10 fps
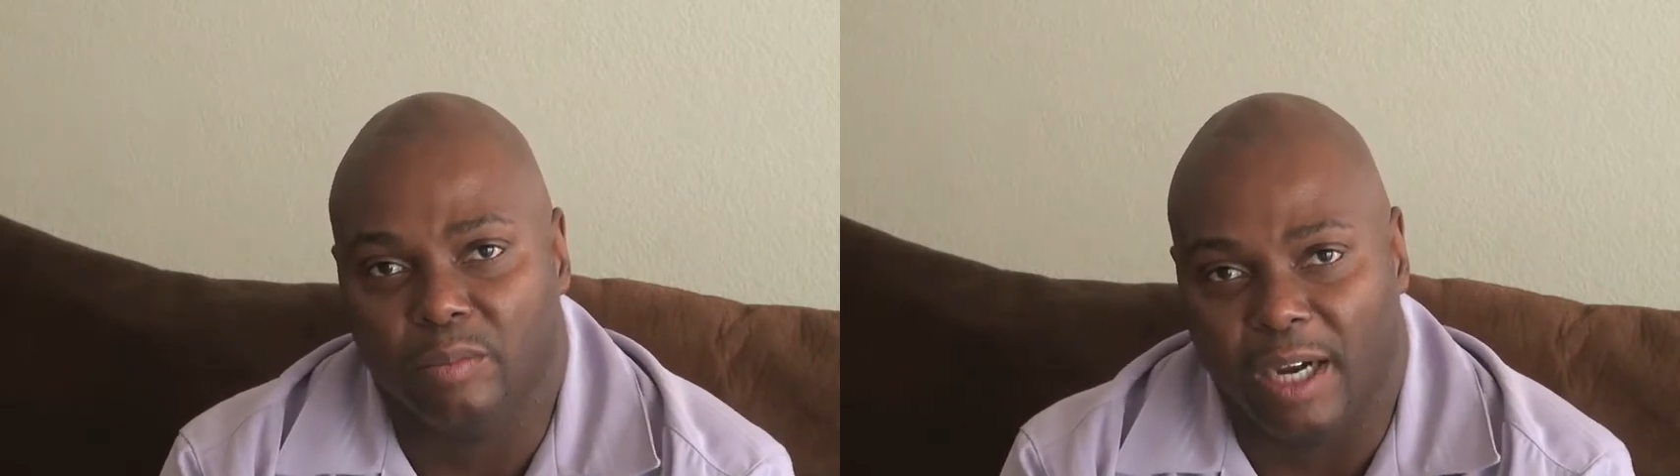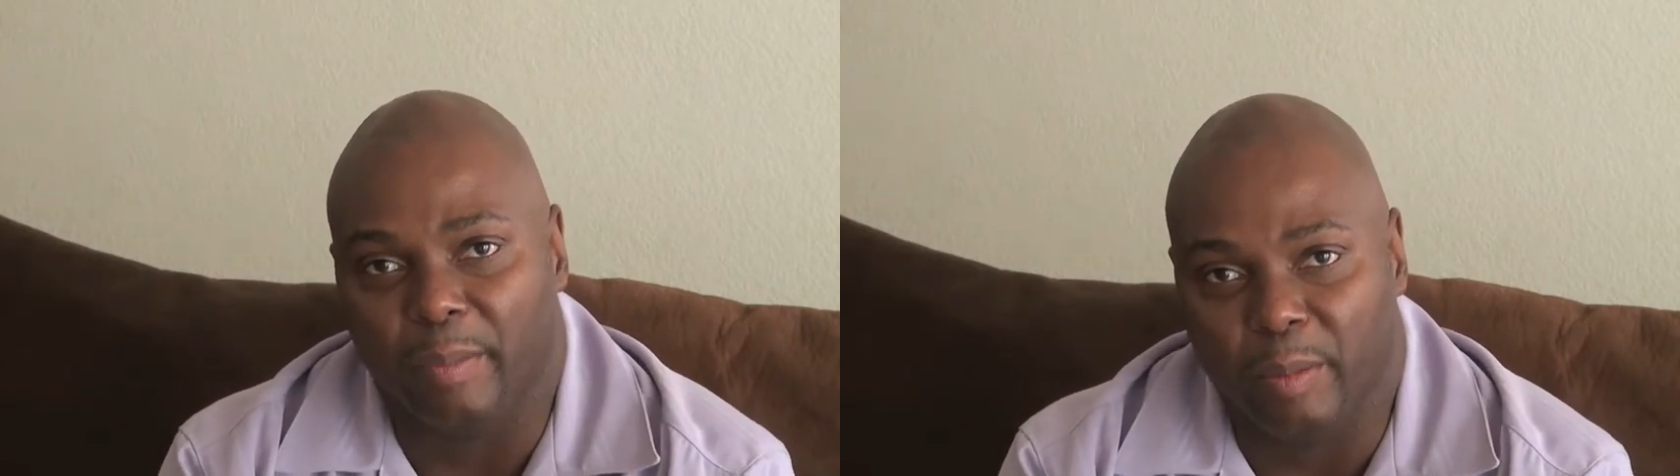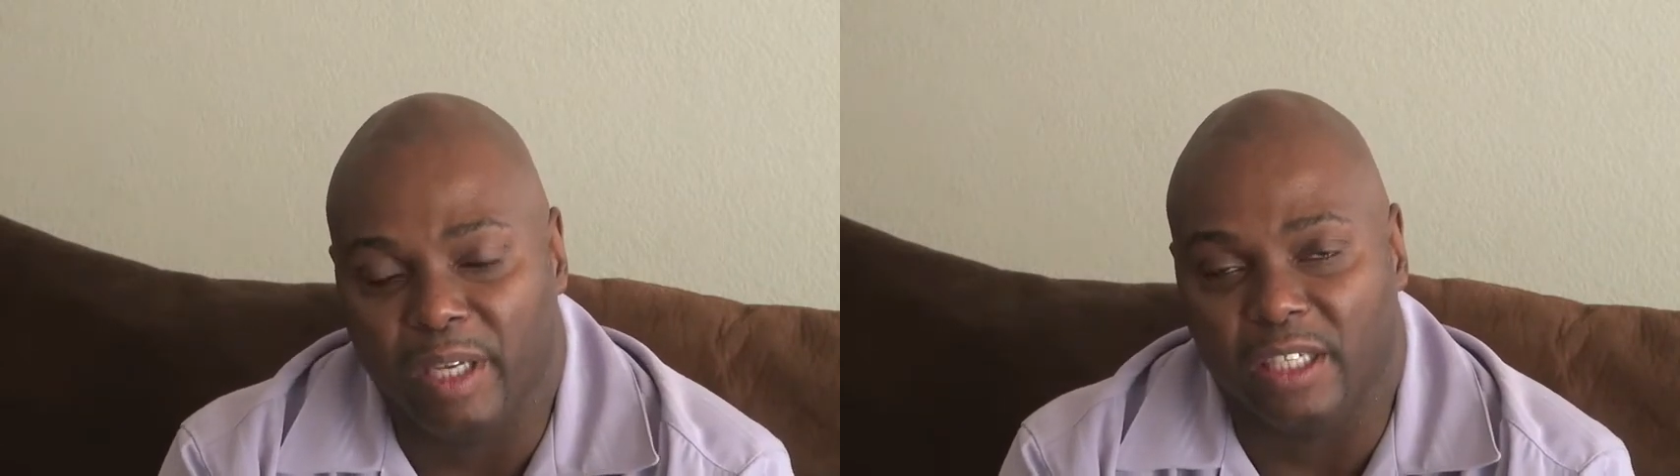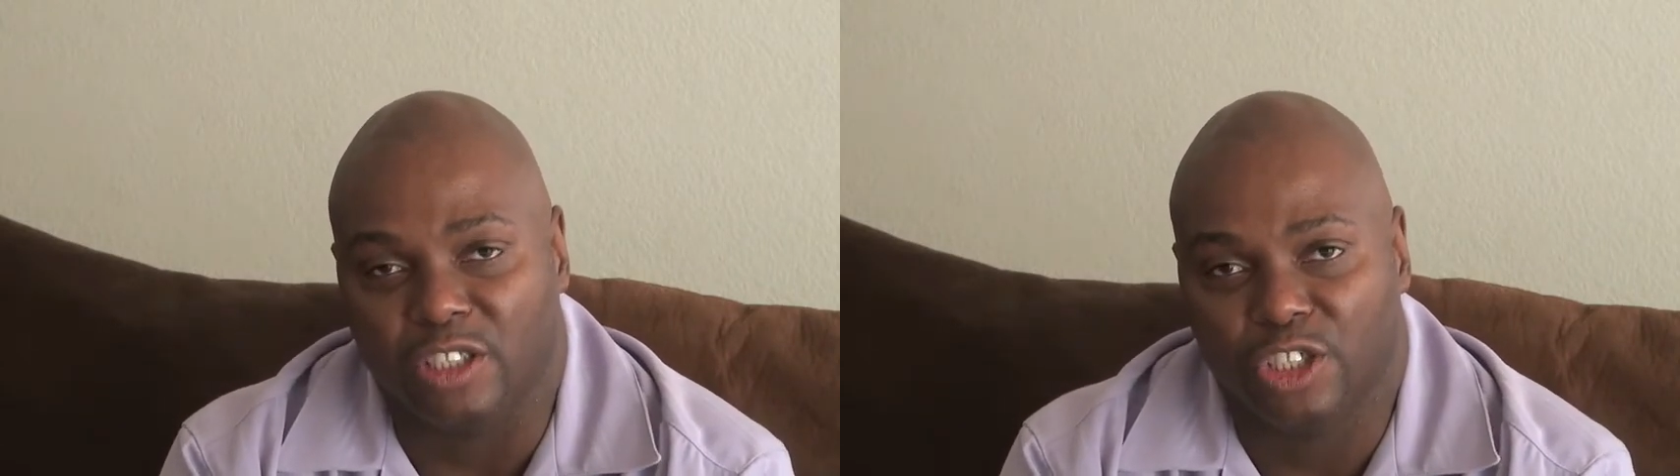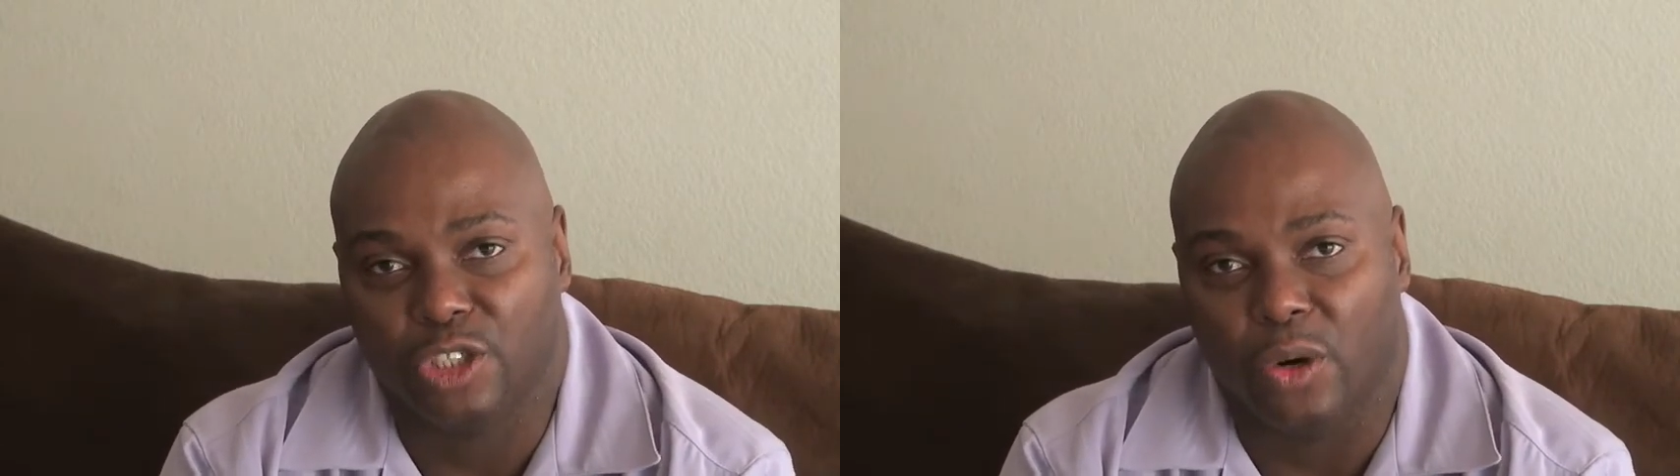by me being
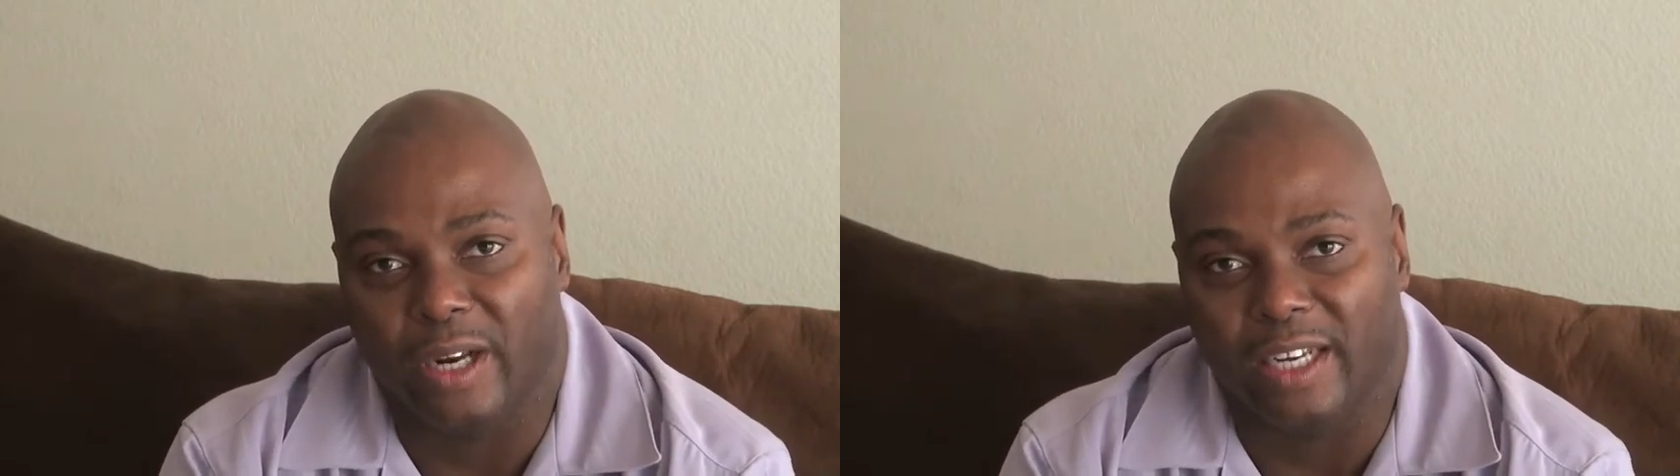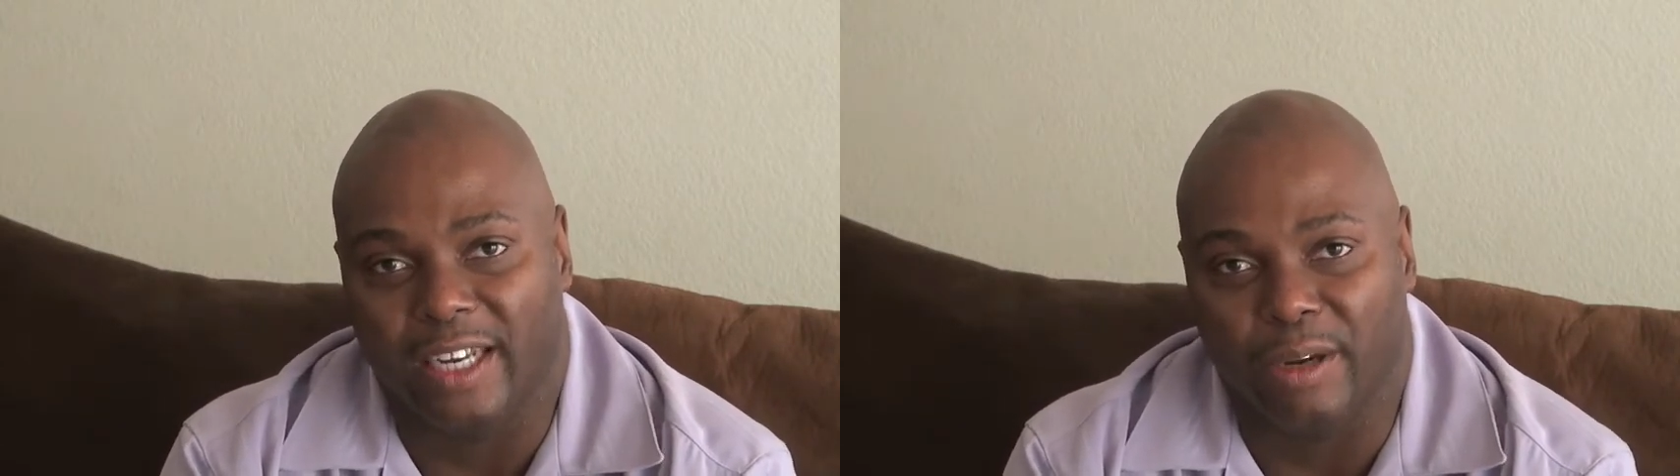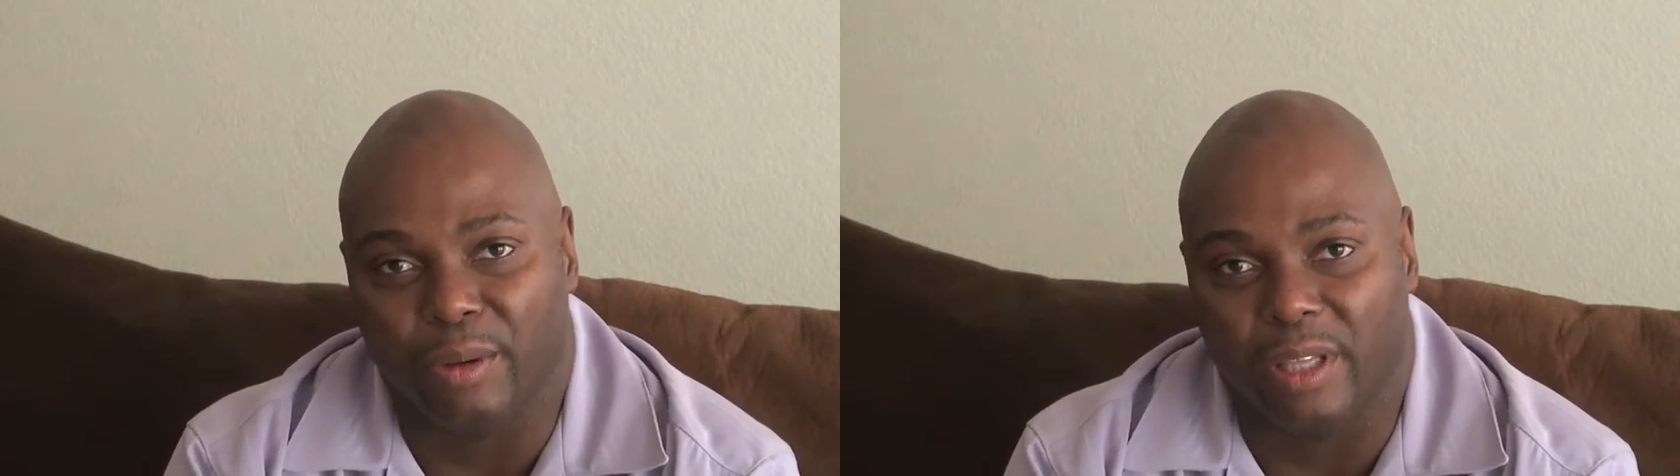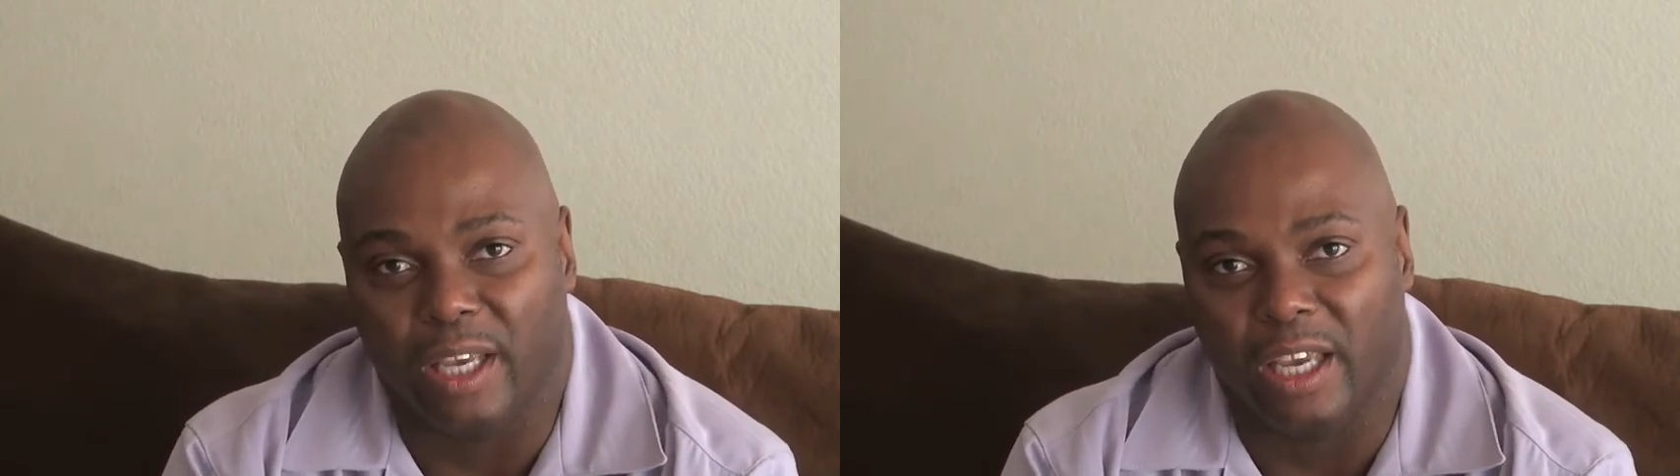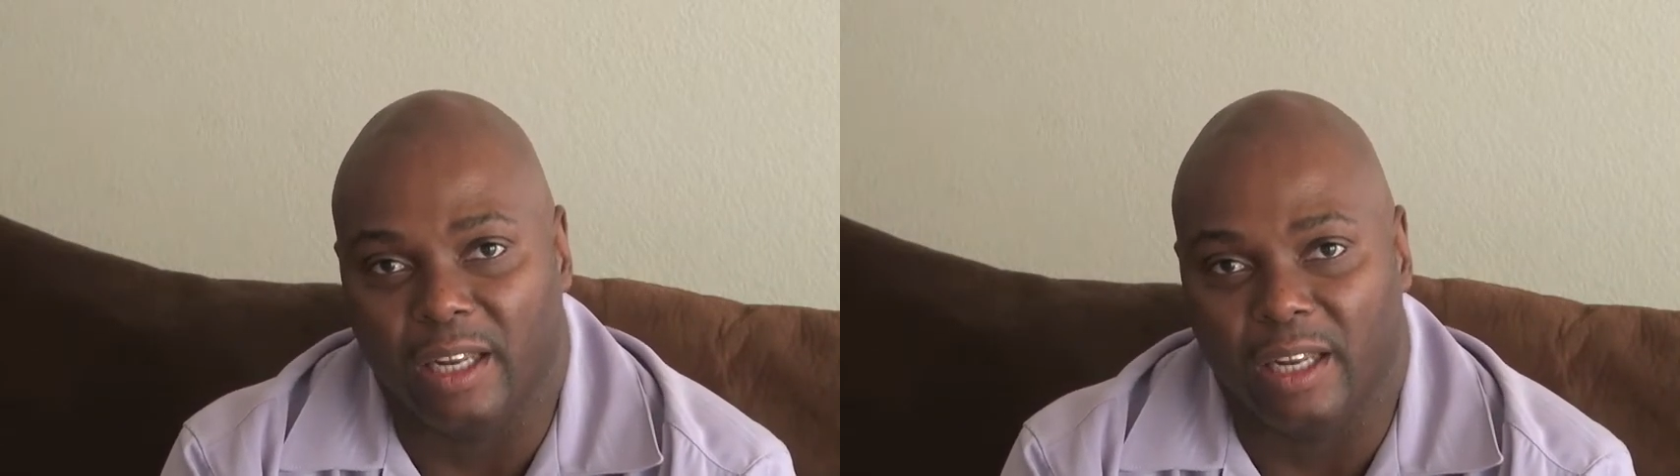short and everything,